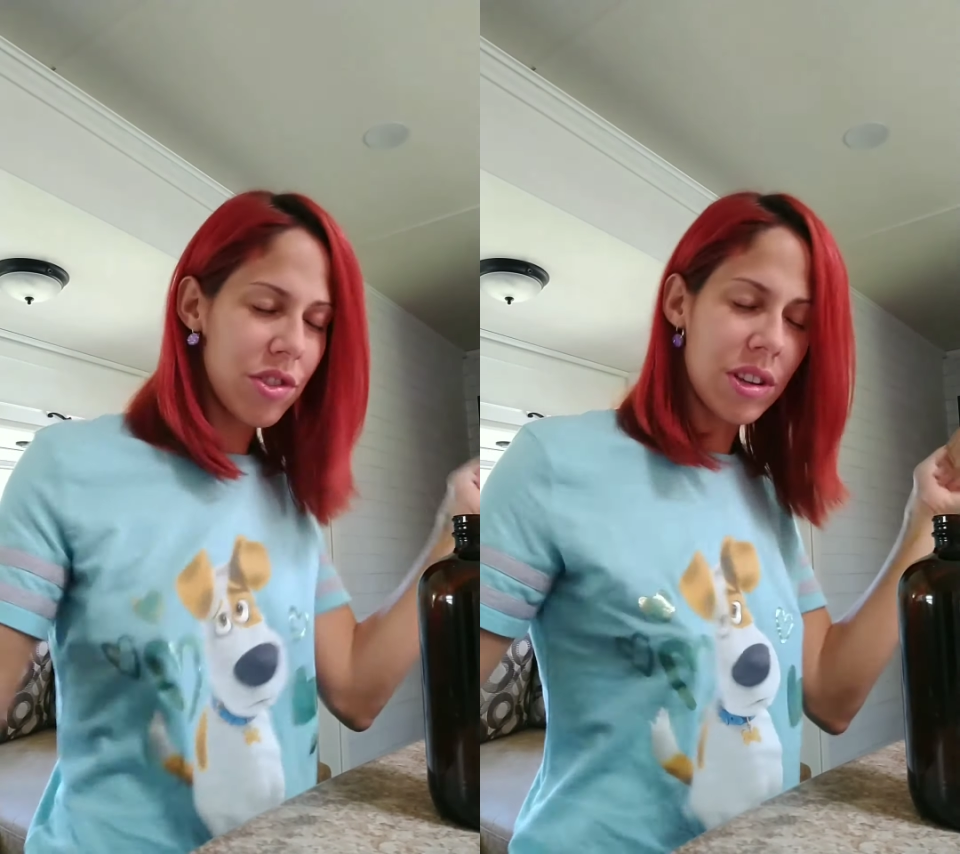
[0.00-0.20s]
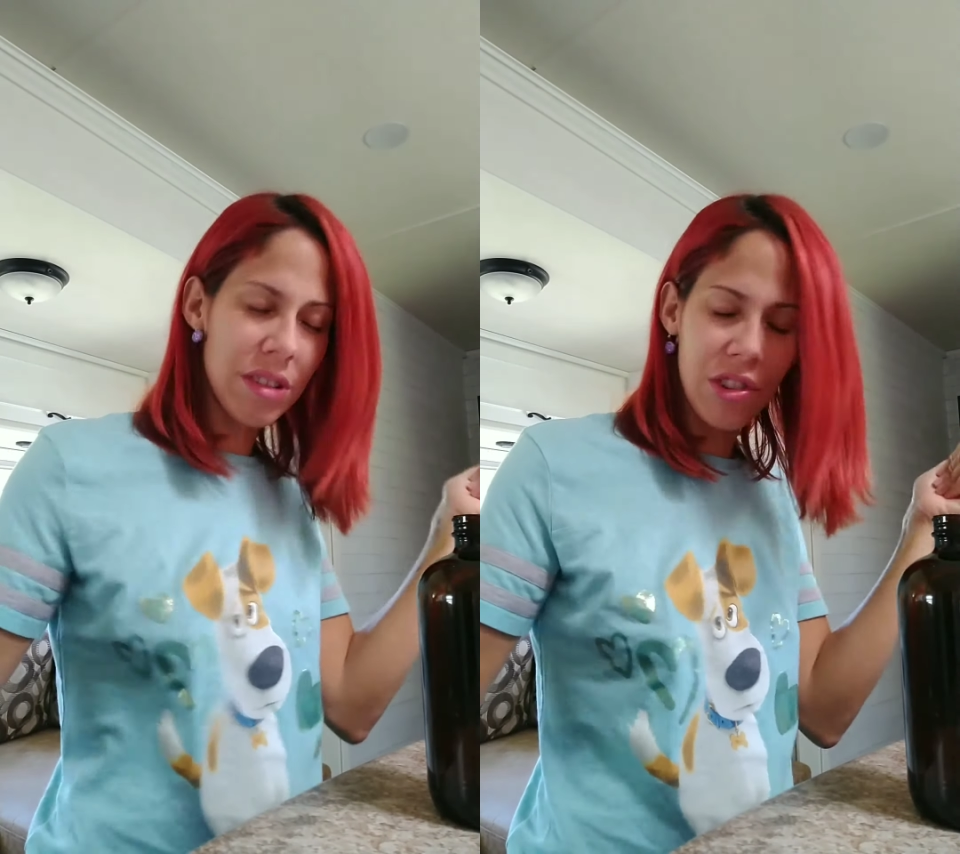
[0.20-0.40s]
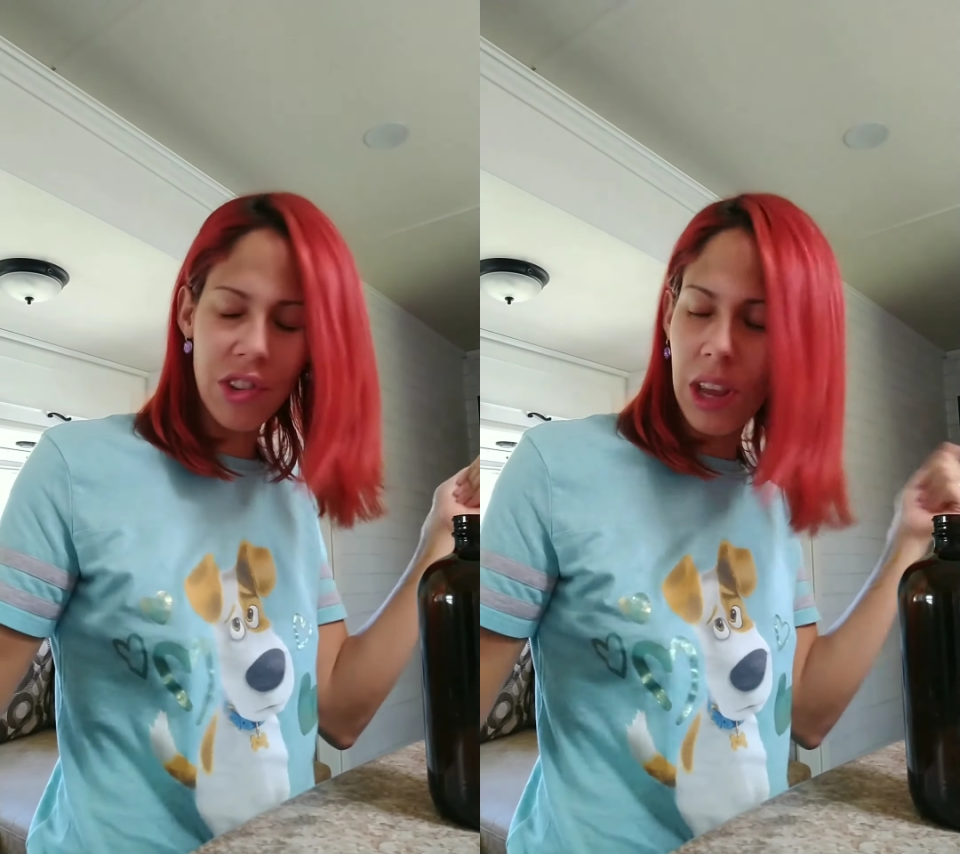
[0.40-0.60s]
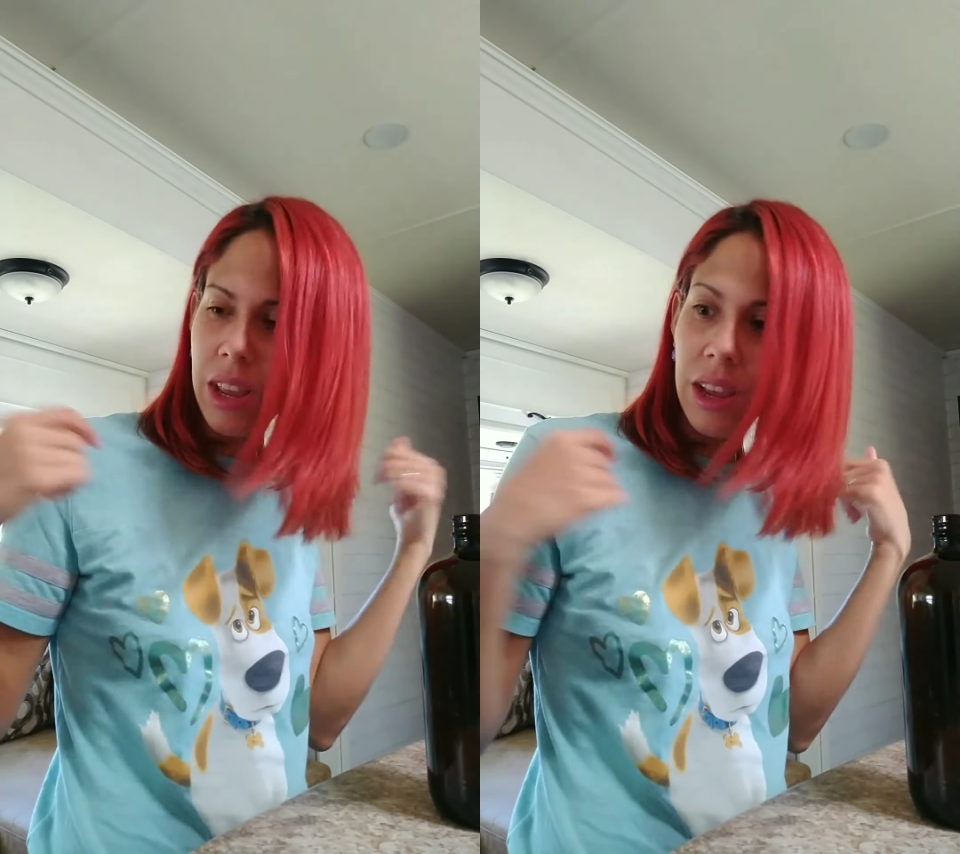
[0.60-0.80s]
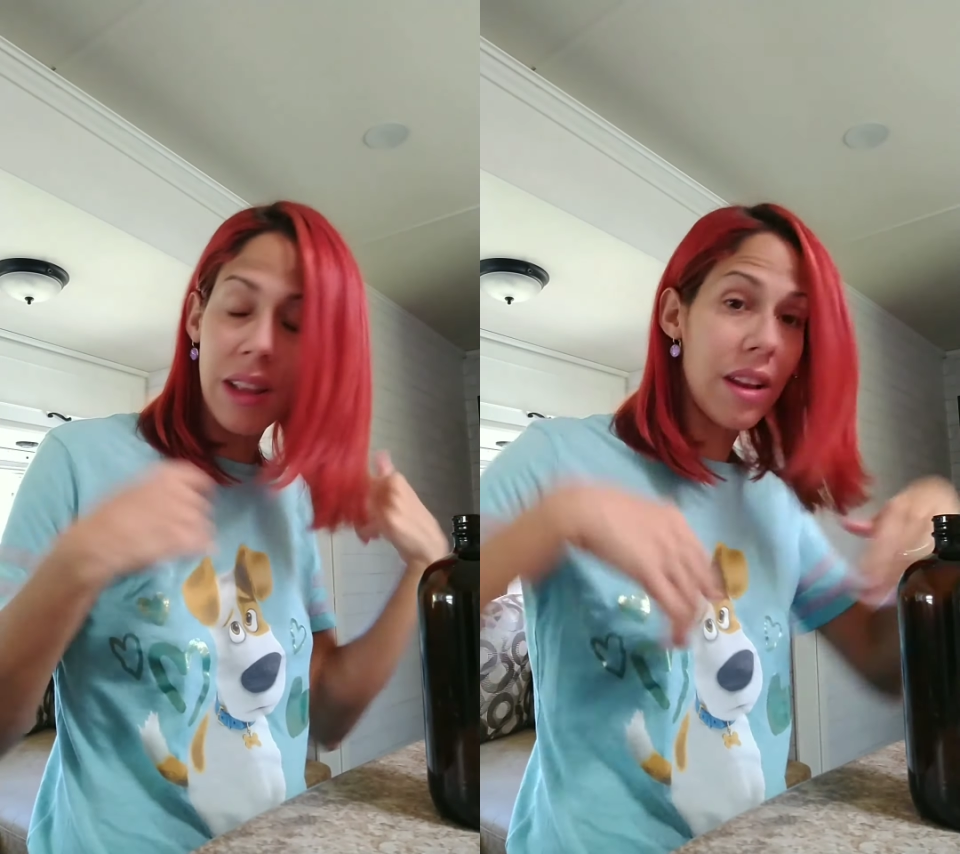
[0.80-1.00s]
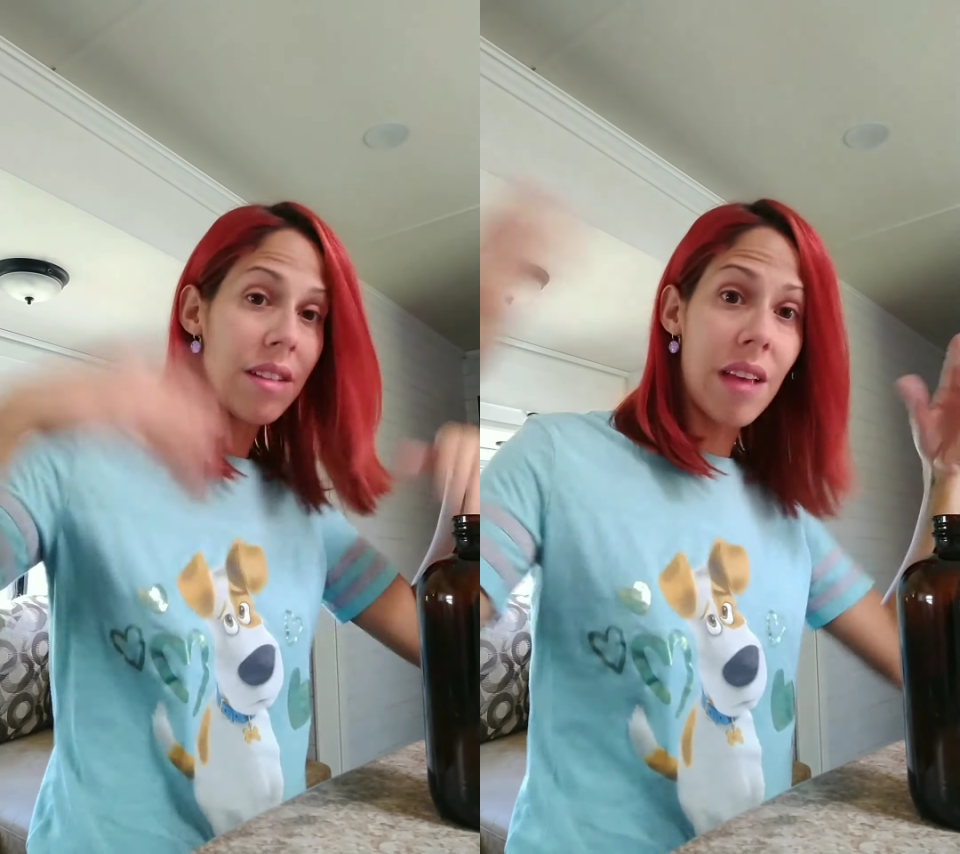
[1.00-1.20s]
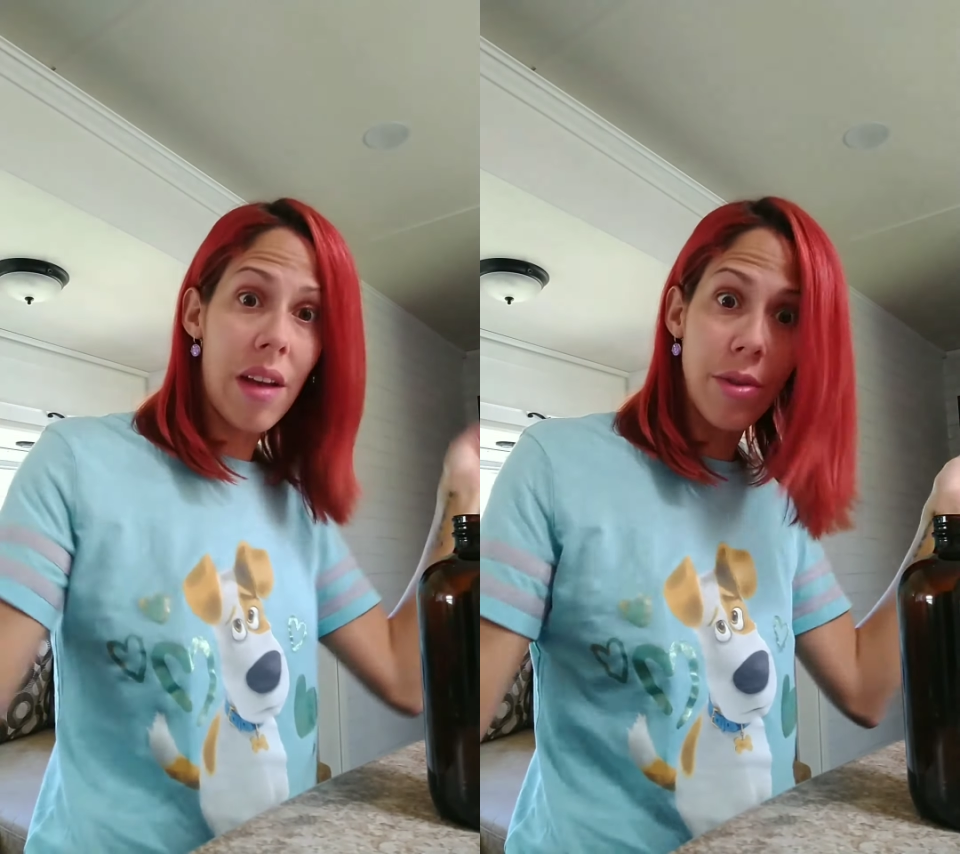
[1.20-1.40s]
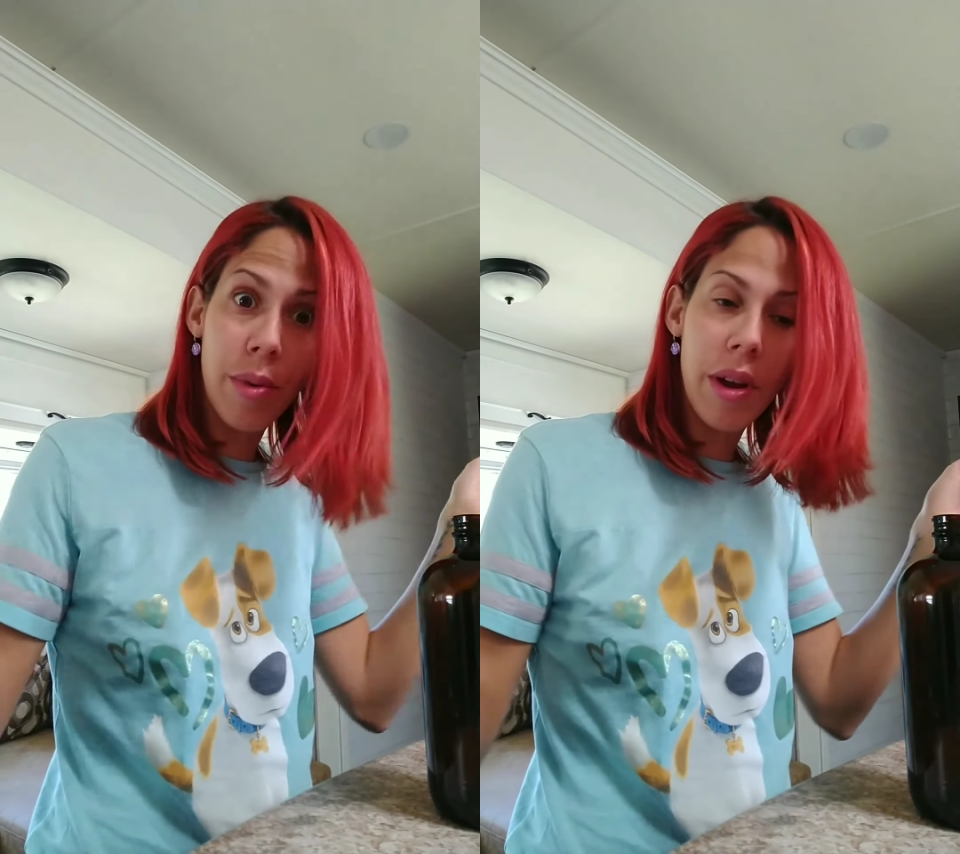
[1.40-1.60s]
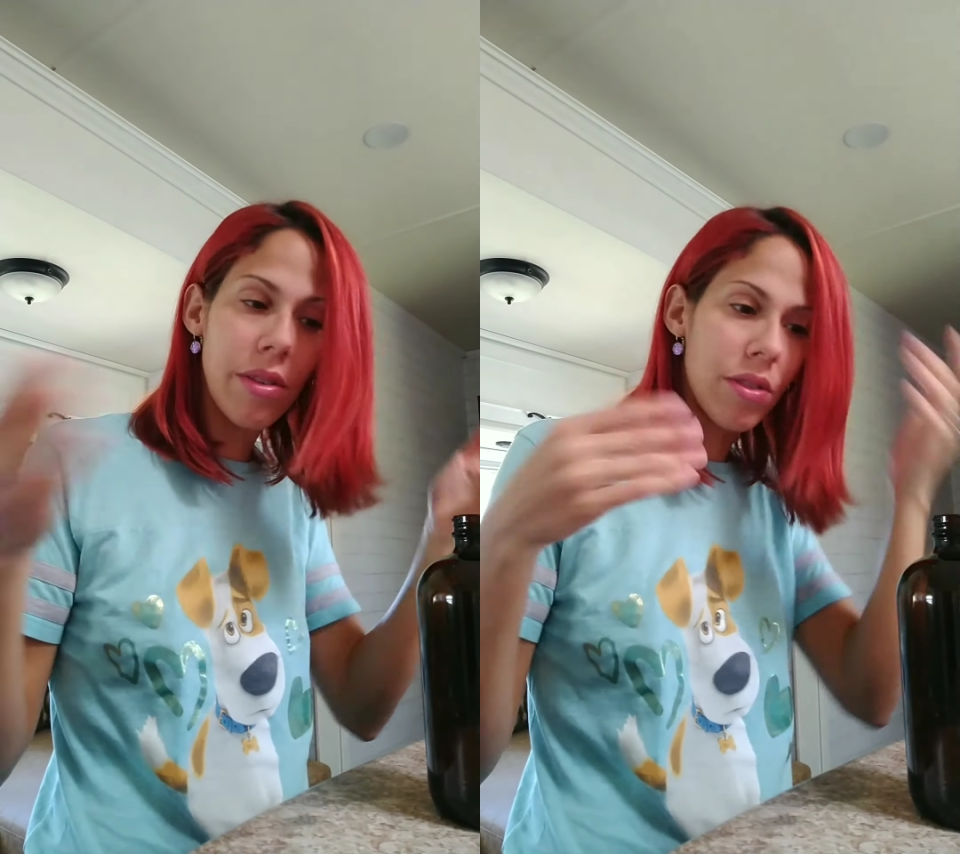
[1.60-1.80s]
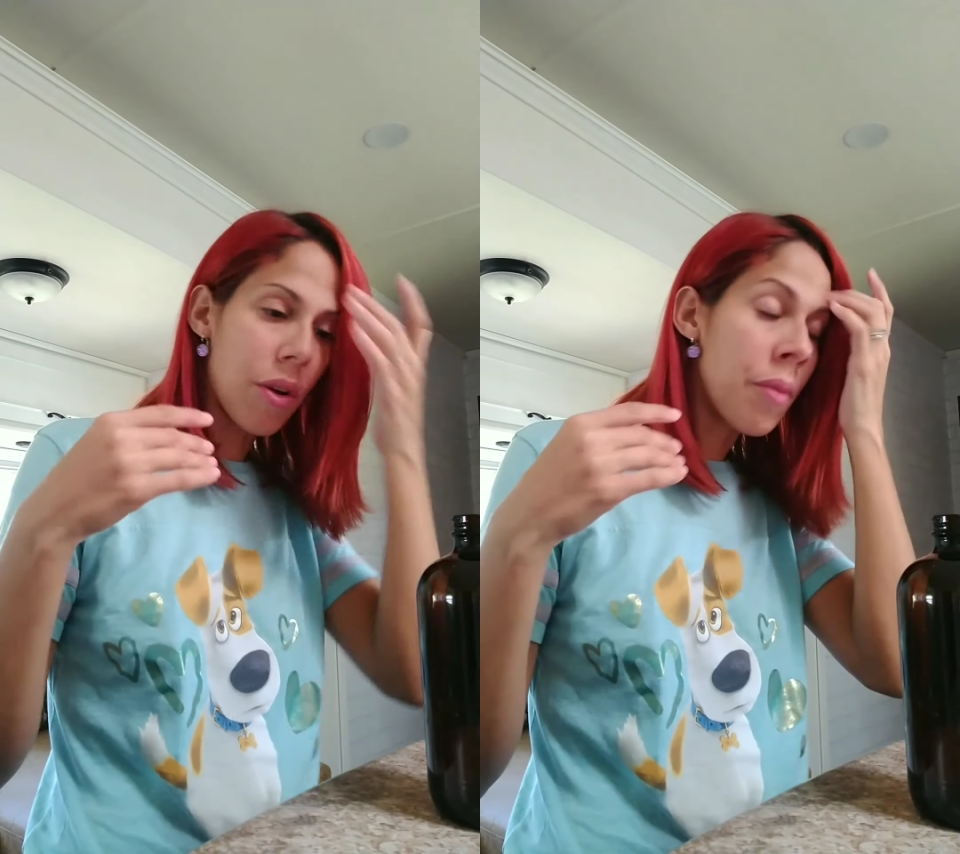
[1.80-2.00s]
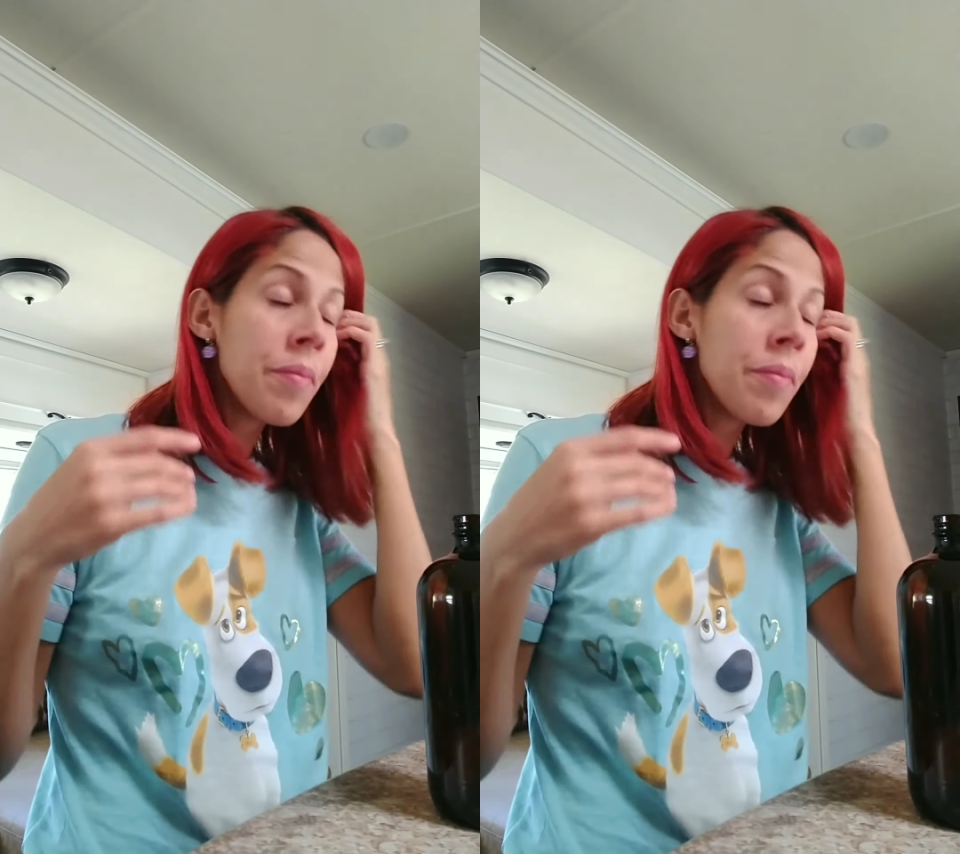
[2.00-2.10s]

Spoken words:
she gets to shaking, and then it's everywhere, and so